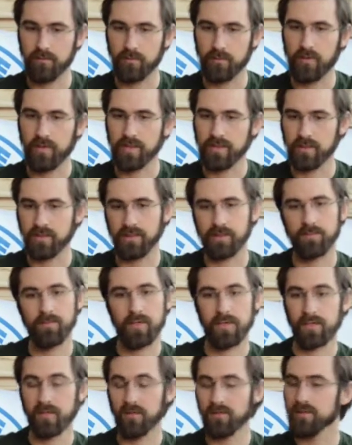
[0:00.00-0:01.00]
crisis
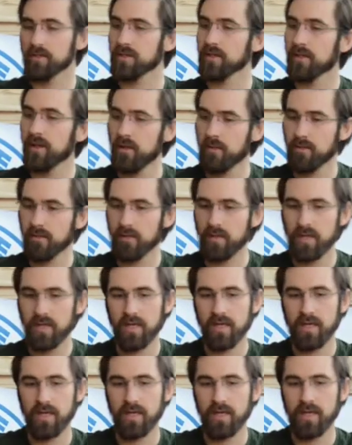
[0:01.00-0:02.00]
many years ago,
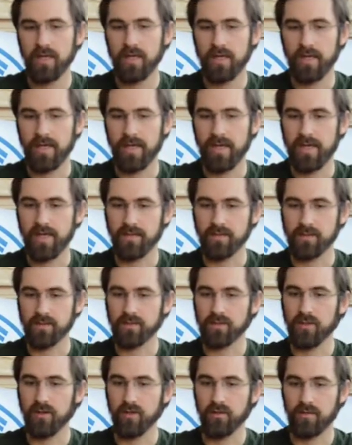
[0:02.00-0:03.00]
and
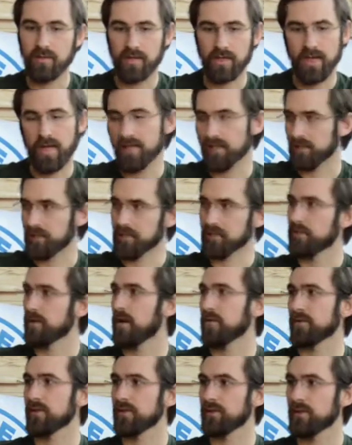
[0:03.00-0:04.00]
so they kind of just
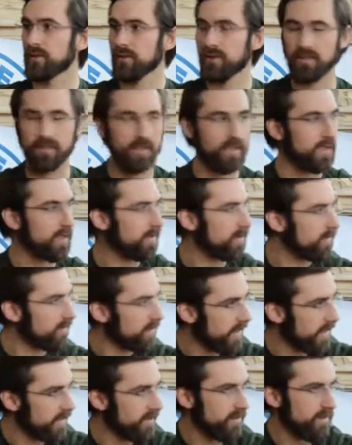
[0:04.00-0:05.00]
grounded her and said,
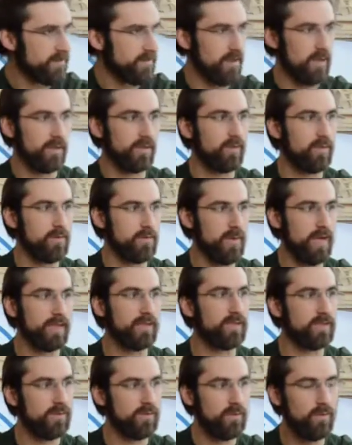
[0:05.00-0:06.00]
hey, you're not going
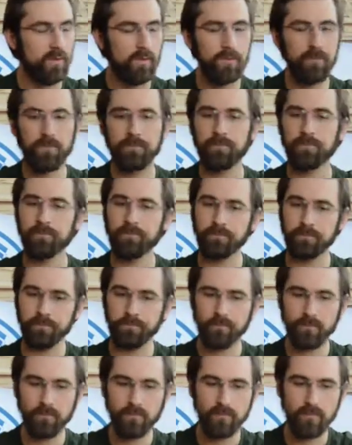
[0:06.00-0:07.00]
back to school.
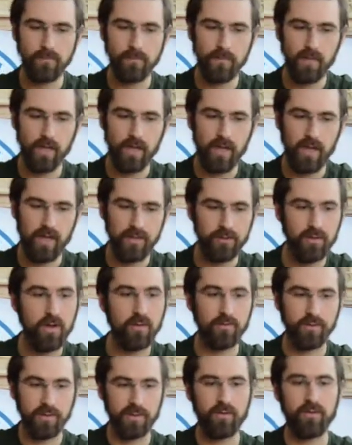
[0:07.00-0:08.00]
You're
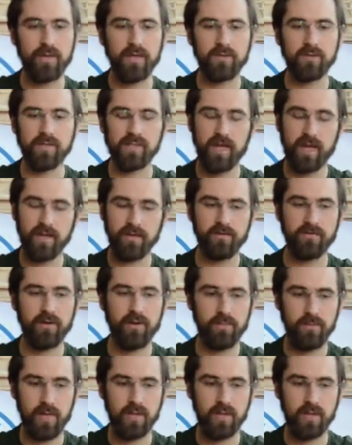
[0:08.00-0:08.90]
not really going inside very